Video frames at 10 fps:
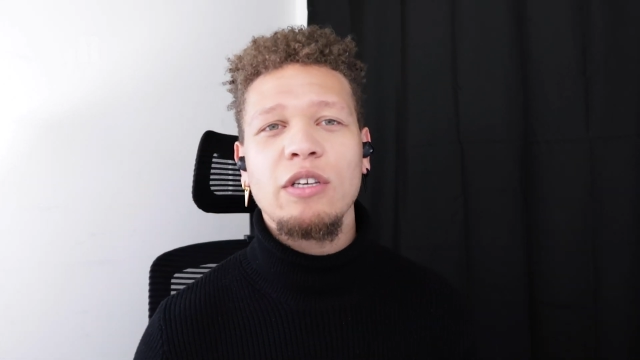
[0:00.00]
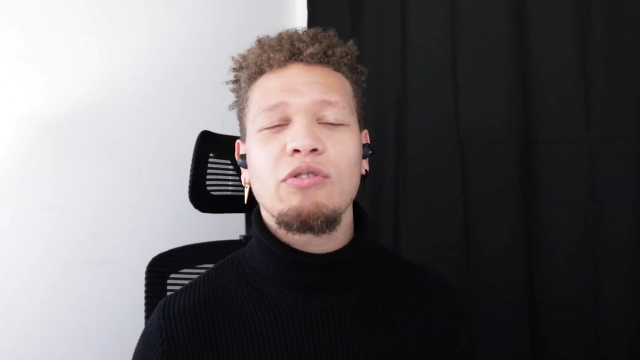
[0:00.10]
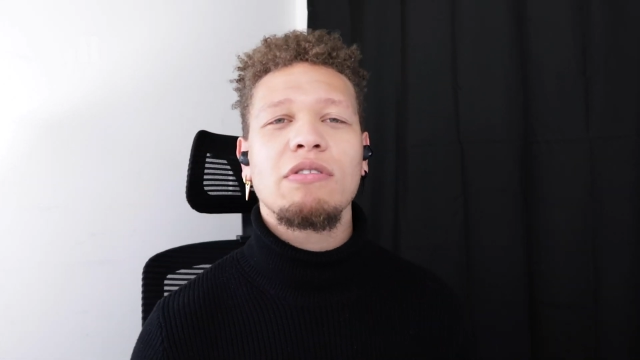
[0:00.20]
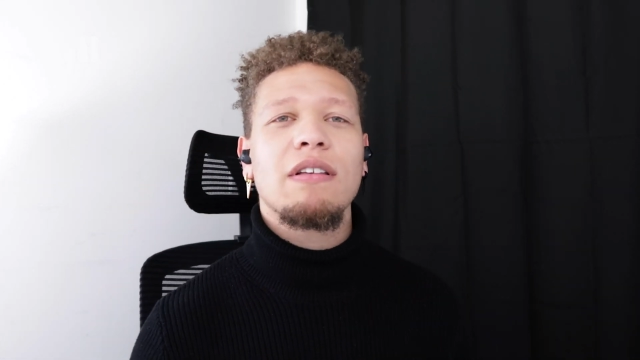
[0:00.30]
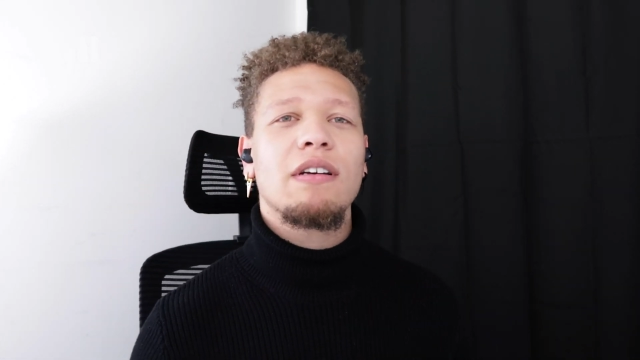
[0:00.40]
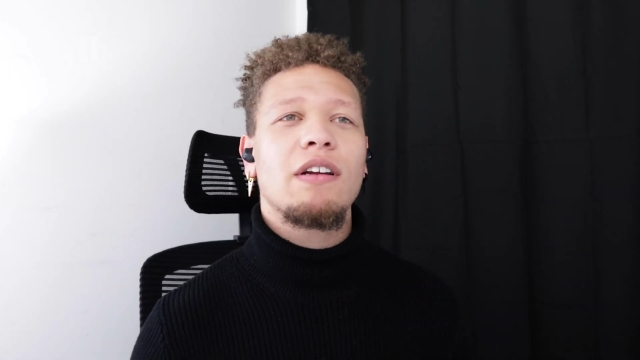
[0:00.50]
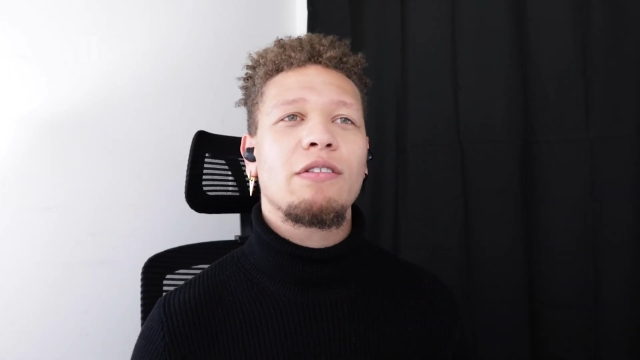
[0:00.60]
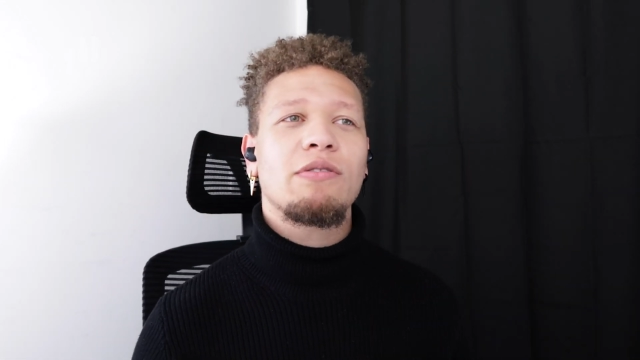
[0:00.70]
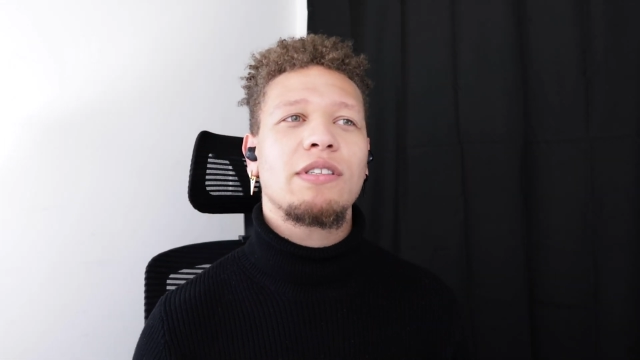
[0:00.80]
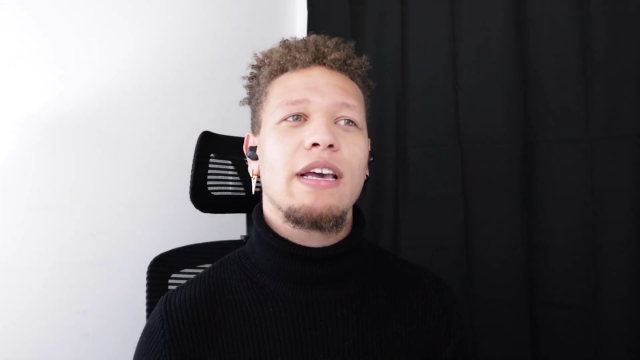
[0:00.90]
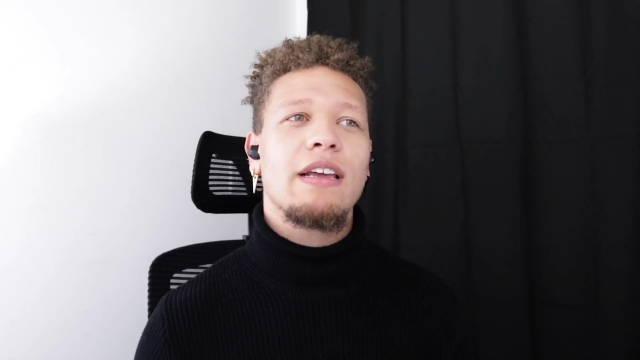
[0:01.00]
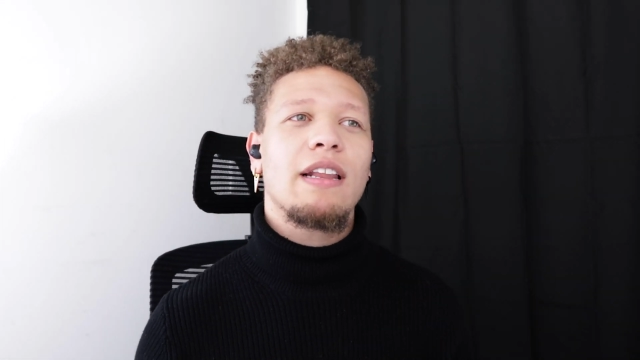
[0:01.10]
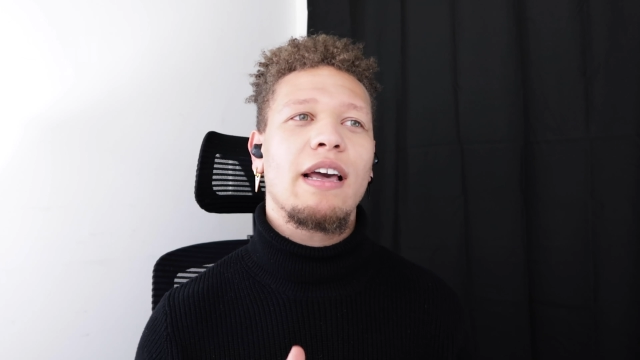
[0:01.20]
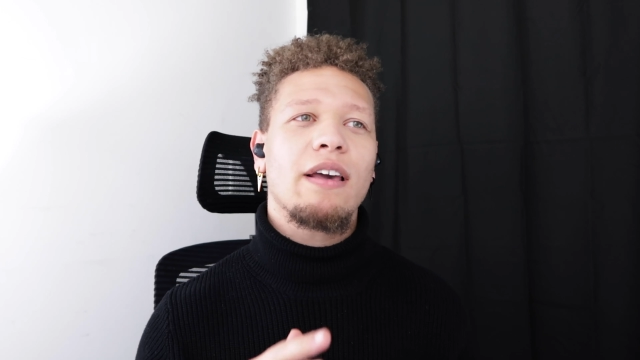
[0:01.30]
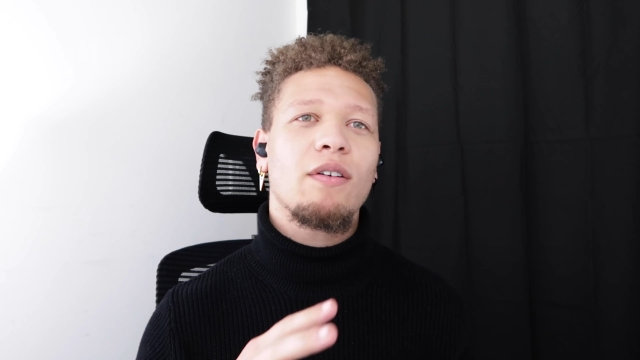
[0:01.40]
You just have to
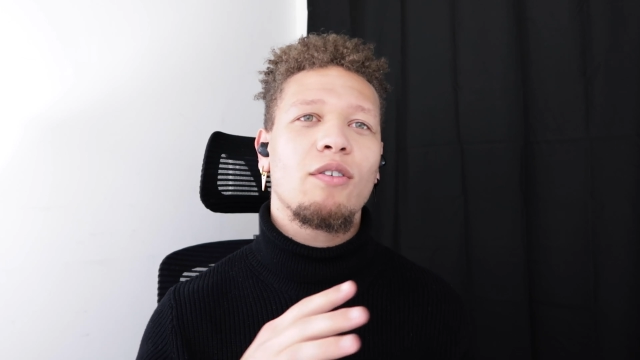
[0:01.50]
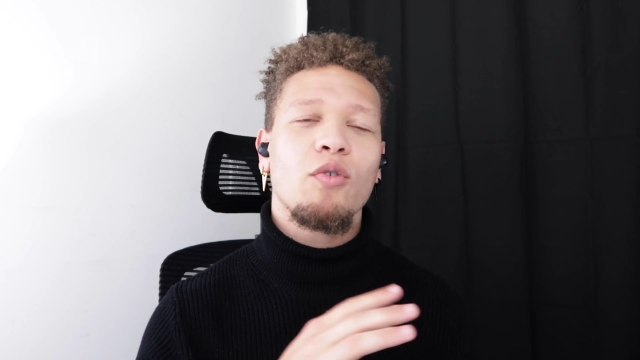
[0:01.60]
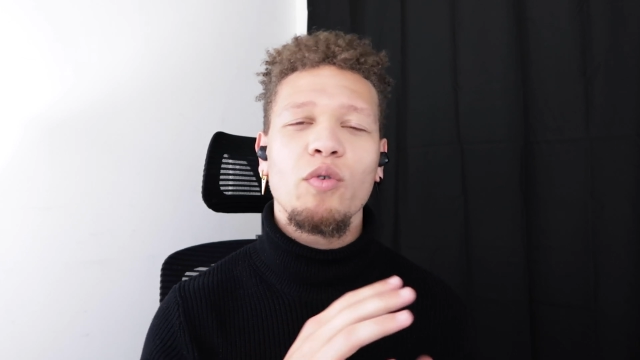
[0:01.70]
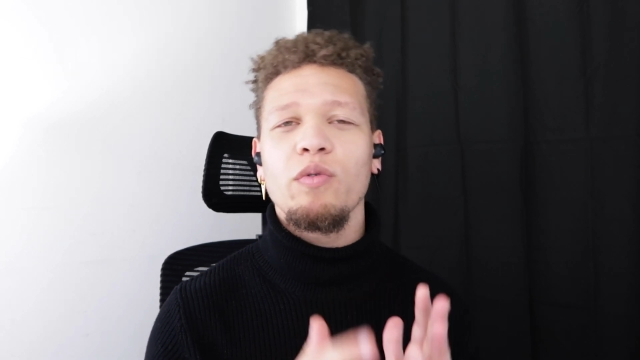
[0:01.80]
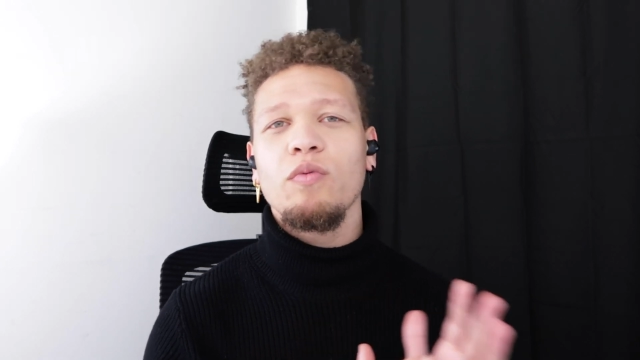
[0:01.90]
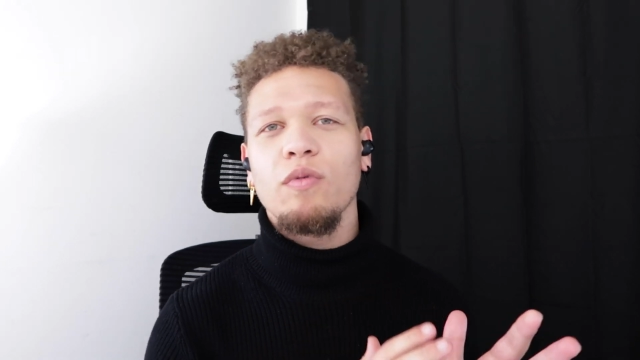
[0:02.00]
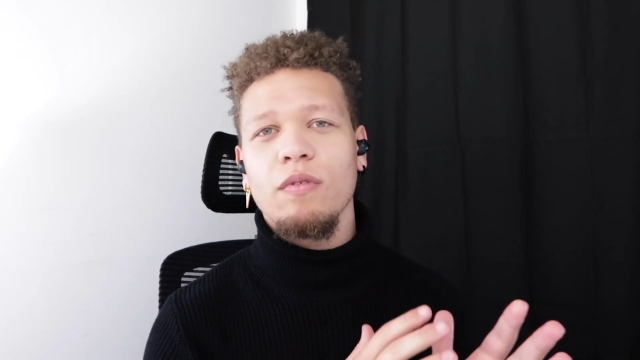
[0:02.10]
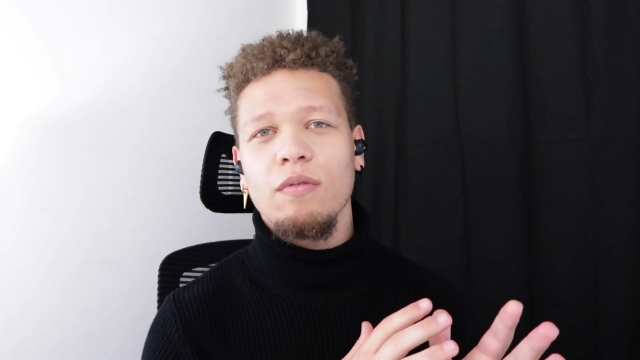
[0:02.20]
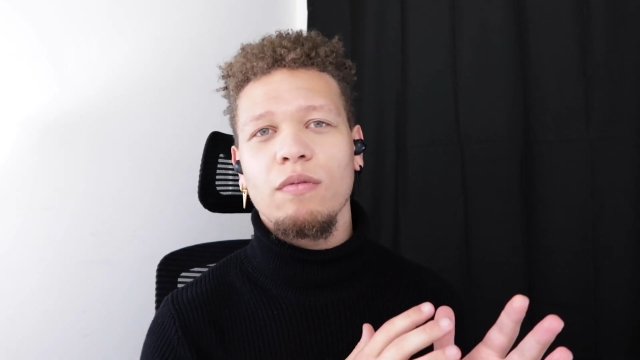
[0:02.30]
understand like who